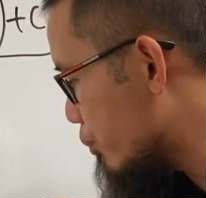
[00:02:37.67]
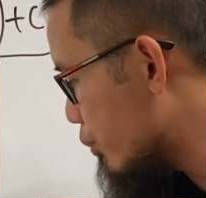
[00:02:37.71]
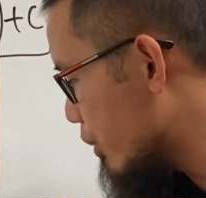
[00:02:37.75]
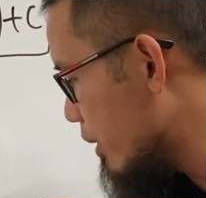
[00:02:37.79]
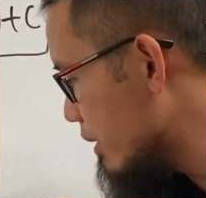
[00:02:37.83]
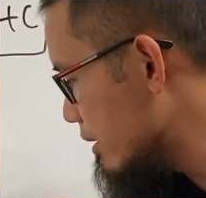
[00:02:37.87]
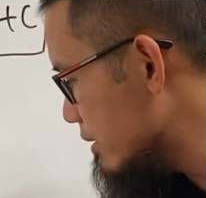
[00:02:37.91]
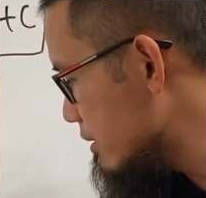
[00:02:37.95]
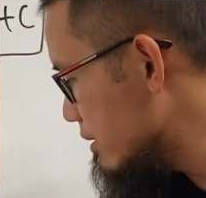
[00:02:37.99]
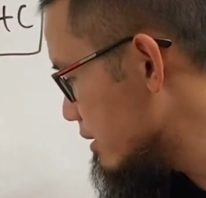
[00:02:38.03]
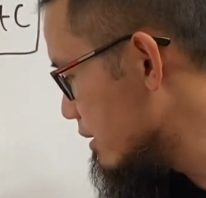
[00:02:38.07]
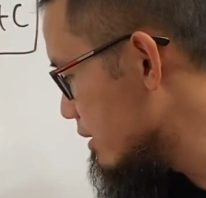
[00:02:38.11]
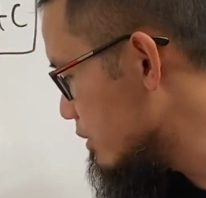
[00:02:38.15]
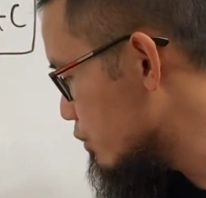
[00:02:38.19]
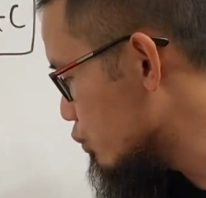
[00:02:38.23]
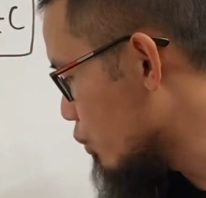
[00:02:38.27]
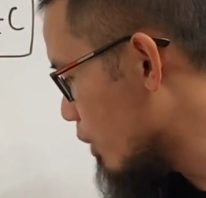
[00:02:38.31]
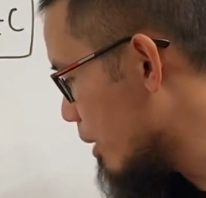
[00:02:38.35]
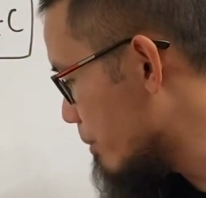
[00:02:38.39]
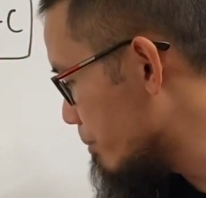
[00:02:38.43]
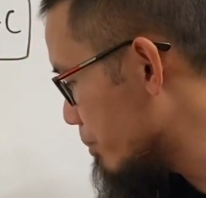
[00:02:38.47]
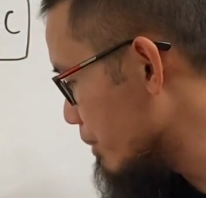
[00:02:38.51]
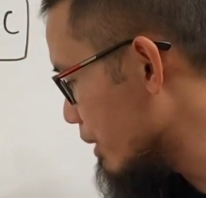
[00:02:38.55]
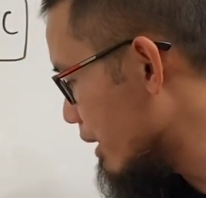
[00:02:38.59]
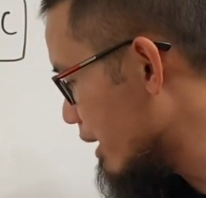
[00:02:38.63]
parentheses
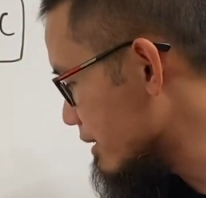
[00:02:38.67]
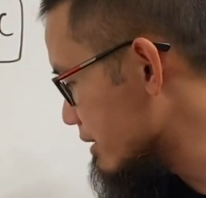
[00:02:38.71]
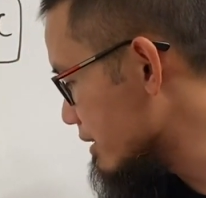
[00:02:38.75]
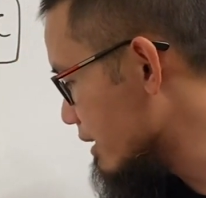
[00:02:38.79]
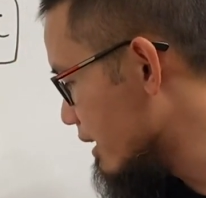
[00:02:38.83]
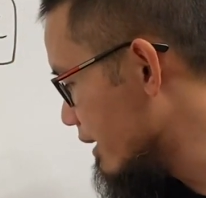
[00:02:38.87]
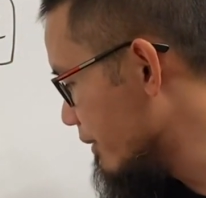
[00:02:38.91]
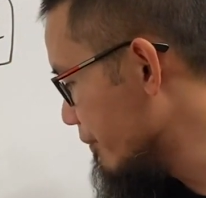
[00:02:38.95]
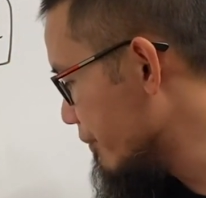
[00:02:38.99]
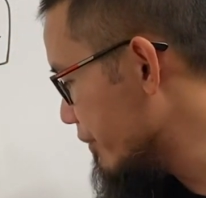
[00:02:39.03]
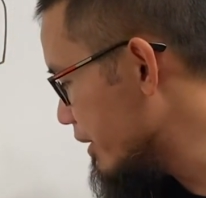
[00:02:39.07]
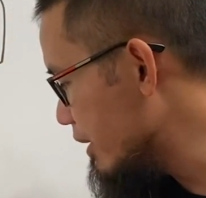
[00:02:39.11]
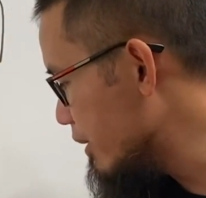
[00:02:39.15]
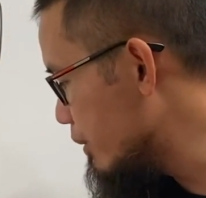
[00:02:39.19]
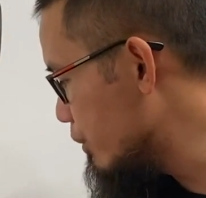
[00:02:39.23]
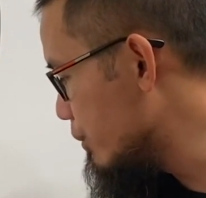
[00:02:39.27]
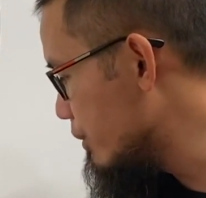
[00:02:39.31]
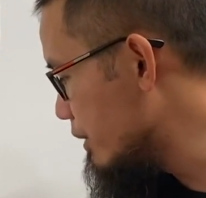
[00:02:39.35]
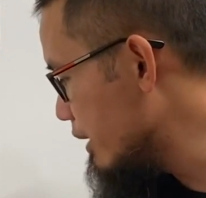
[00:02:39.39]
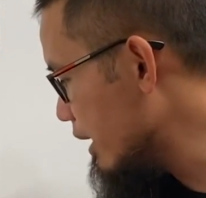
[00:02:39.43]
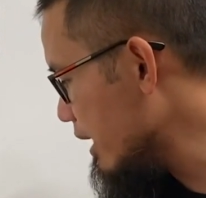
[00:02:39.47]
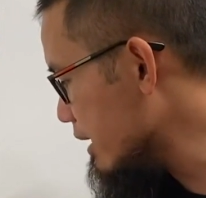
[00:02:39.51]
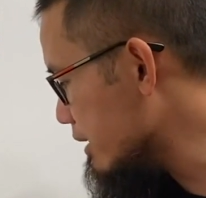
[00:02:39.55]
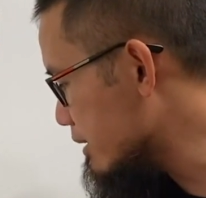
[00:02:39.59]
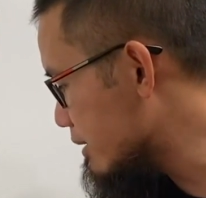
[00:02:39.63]
1 plus e to
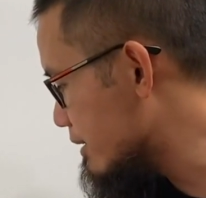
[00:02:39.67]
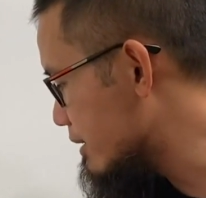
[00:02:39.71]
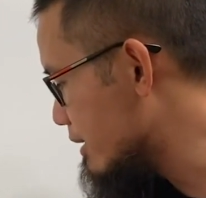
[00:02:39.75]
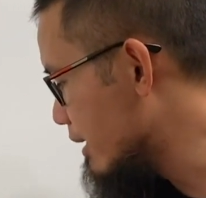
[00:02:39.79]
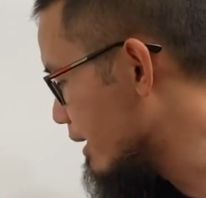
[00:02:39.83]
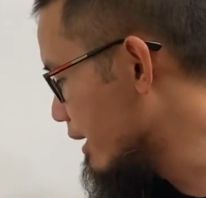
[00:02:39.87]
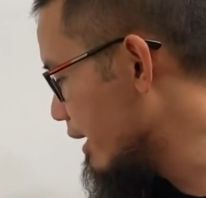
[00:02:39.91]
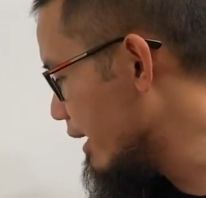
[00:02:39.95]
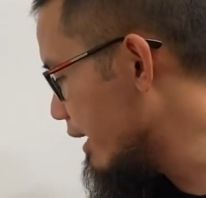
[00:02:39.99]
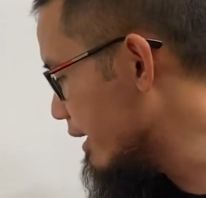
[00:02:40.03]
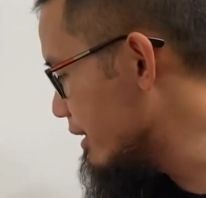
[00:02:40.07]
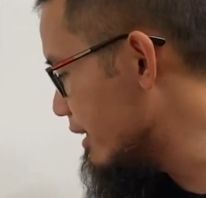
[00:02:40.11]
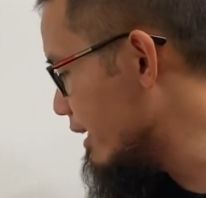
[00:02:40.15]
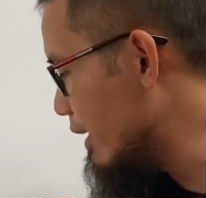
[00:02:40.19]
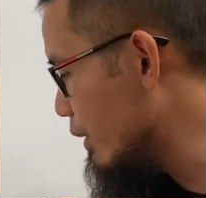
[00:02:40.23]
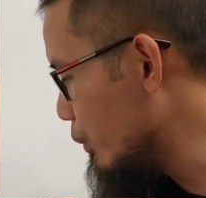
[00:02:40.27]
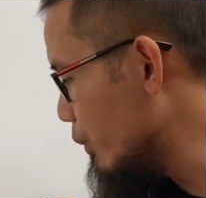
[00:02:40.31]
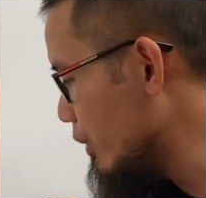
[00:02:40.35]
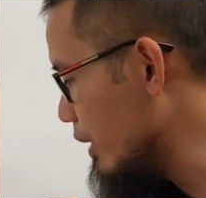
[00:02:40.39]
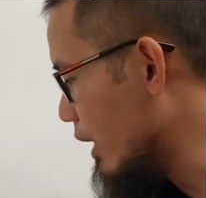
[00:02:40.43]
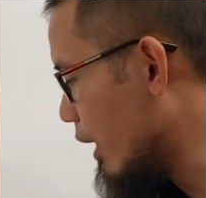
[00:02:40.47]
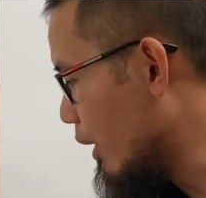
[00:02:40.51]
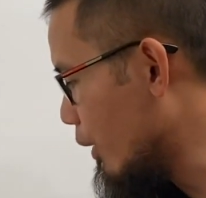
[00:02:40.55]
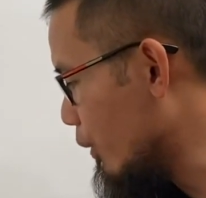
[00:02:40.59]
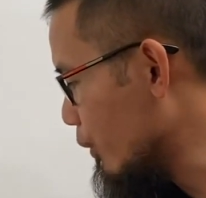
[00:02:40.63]
the x, and then
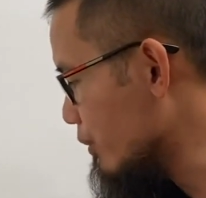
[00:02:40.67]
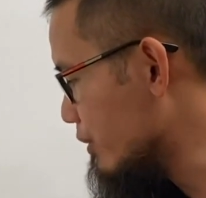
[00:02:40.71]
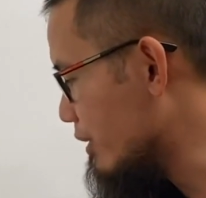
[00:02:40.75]
we are all